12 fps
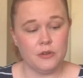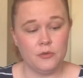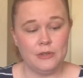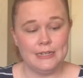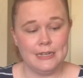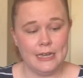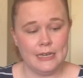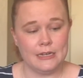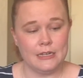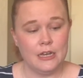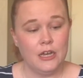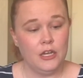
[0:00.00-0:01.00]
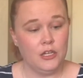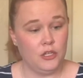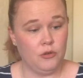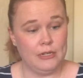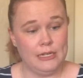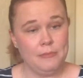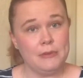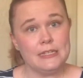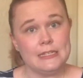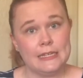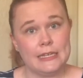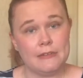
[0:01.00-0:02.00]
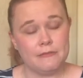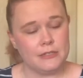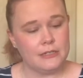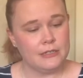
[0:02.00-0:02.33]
only diet, eucalyptus leaves.